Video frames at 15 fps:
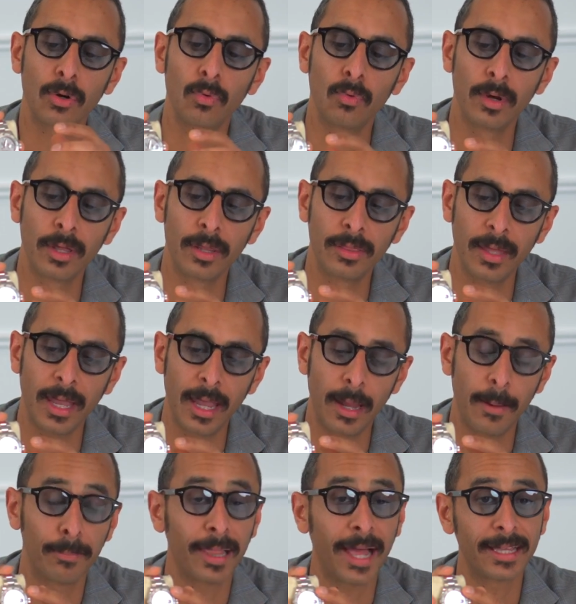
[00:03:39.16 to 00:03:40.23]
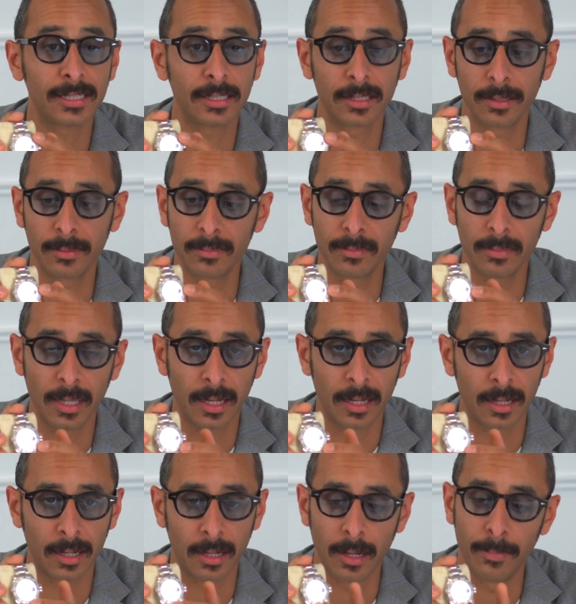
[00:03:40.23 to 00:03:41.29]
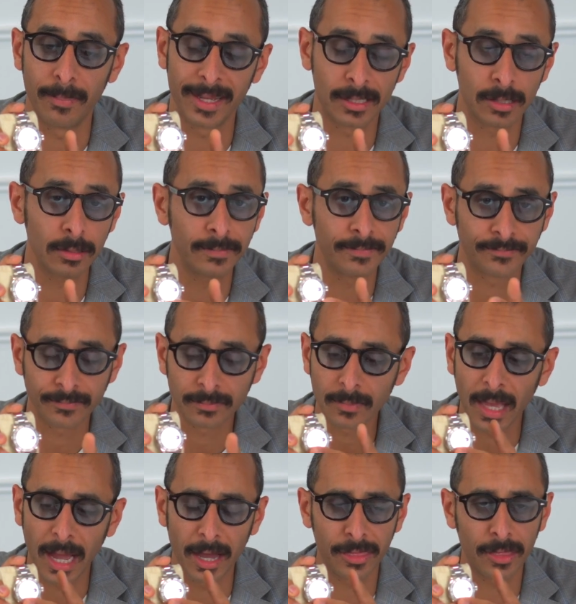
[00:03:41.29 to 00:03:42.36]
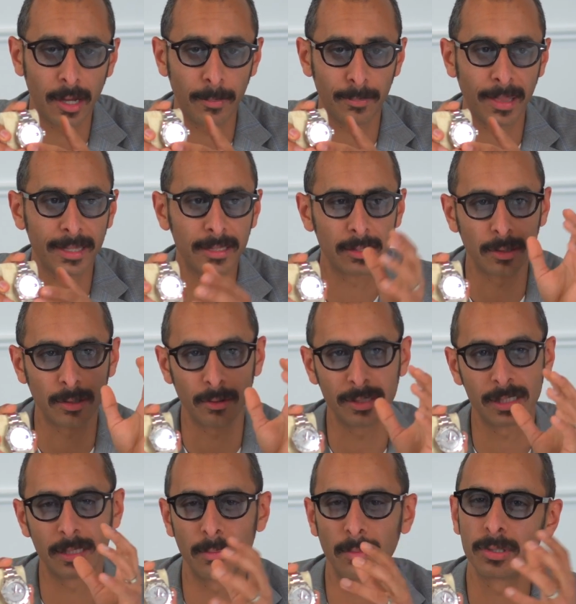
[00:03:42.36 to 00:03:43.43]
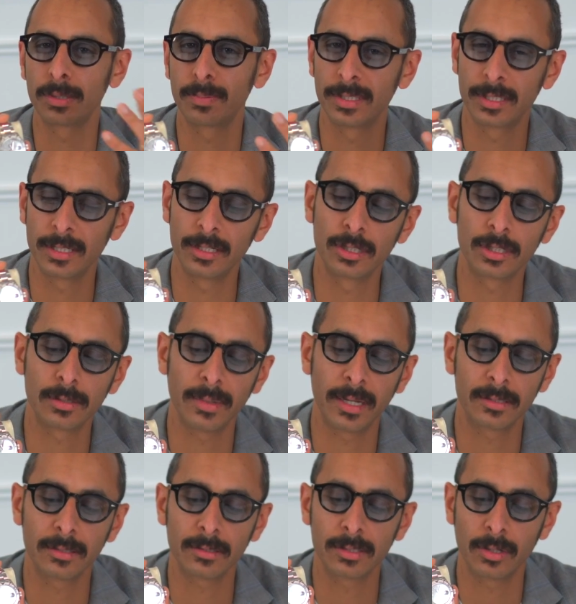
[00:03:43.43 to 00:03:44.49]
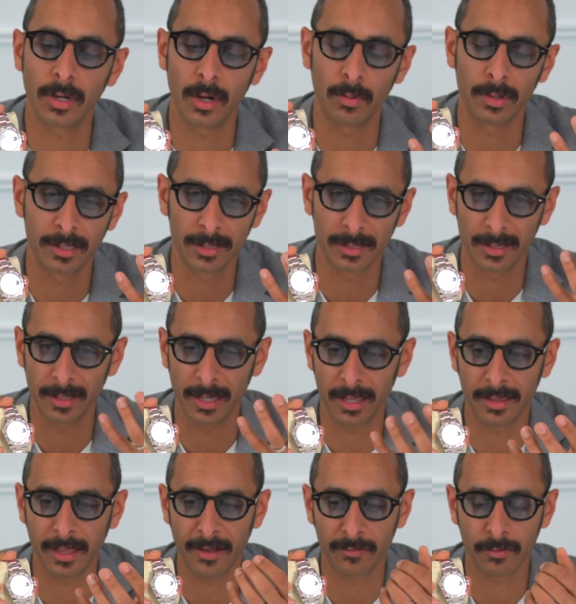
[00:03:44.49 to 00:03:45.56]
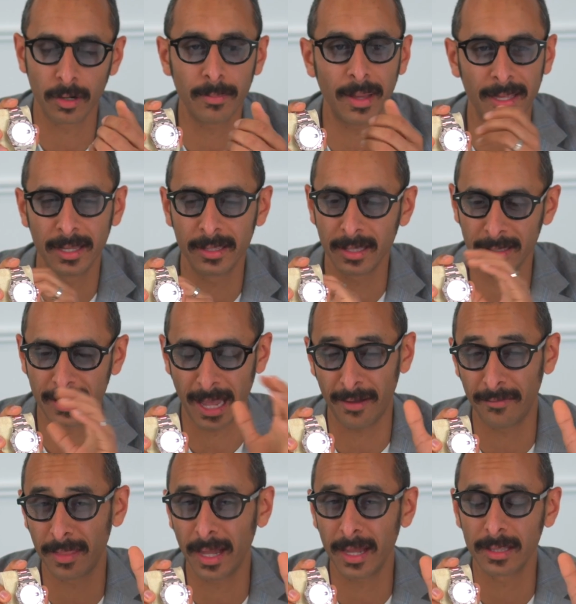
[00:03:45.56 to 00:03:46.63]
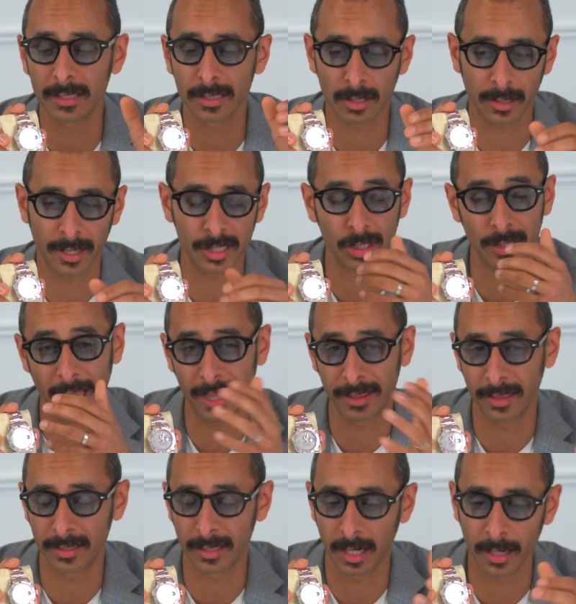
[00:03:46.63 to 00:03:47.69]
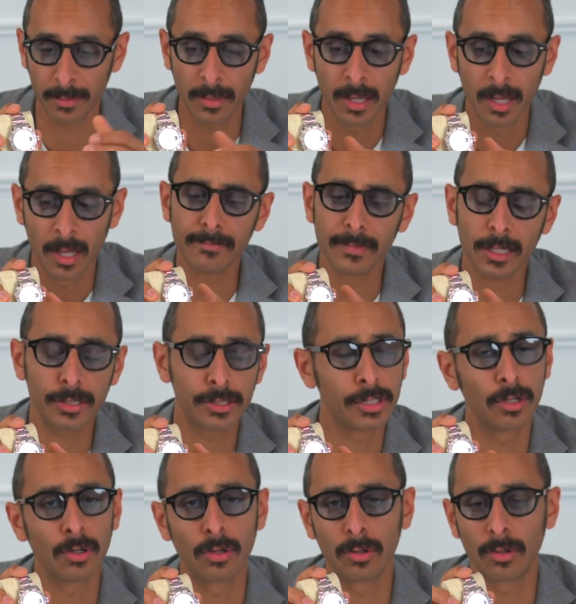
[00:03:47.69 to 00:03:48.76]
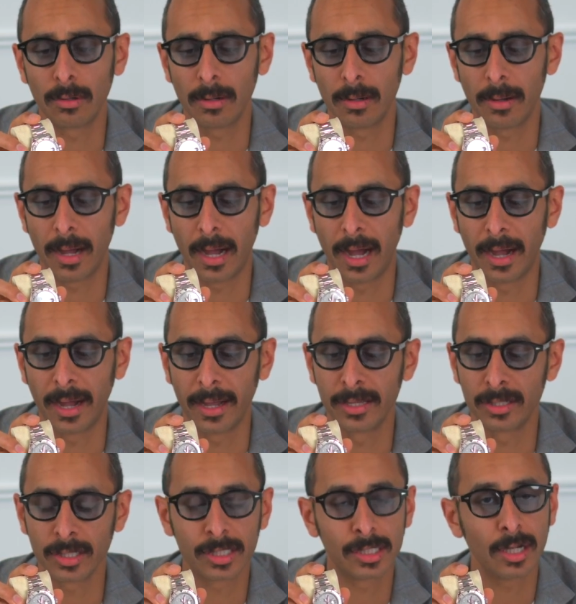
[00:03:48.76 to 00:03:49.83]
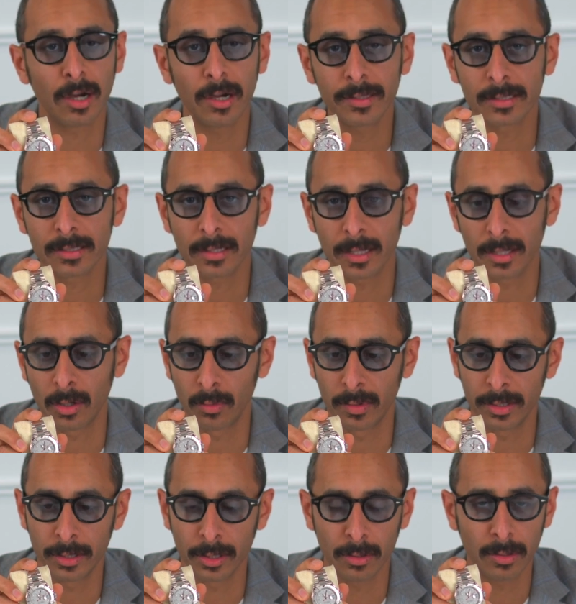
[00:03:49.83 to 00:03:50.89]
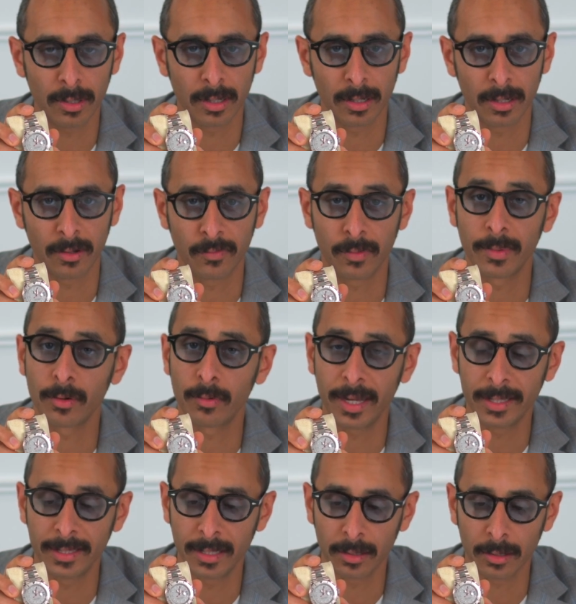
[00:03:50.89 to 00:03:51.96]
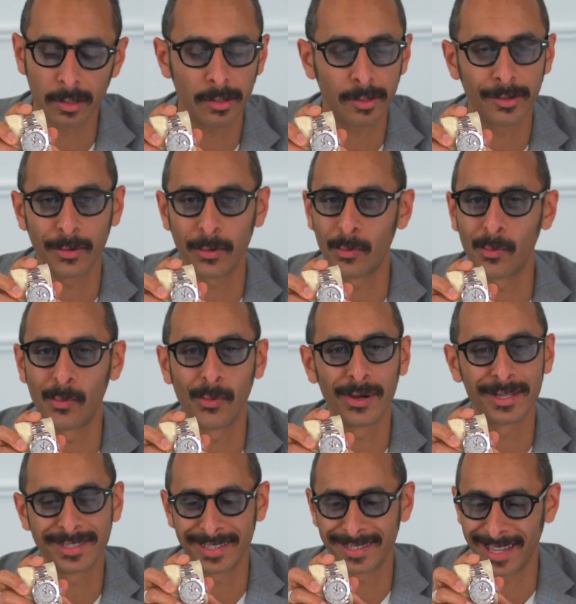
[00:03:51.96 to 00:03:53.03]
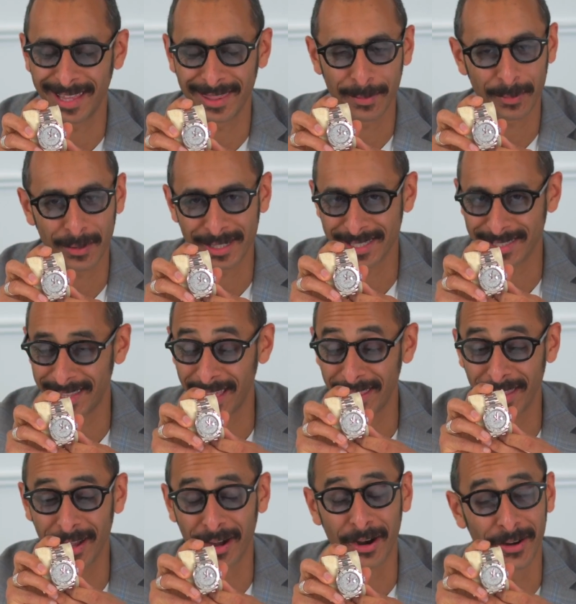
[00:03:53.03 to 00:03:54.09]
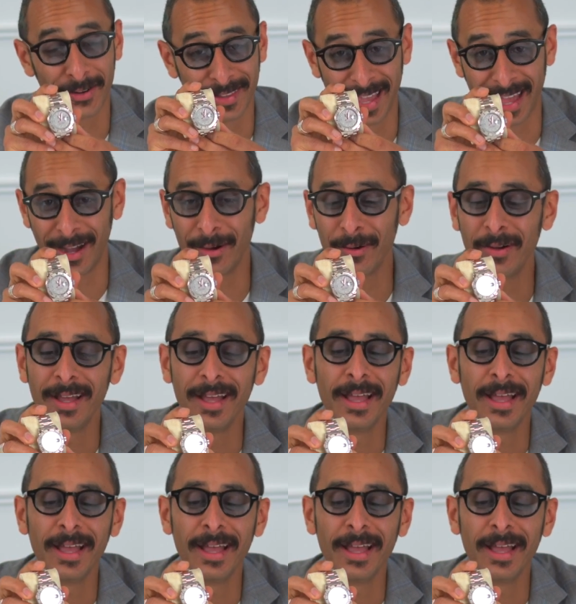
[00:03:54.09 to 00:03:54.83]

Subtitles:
with a platinum bezel. I thought platinum, it's the most prestigious metal, so I wanted to get that for him, and he didn't have that in his collection at the time. So I just saw it in a window from a great dealer. Wasn't at the prices that they are now,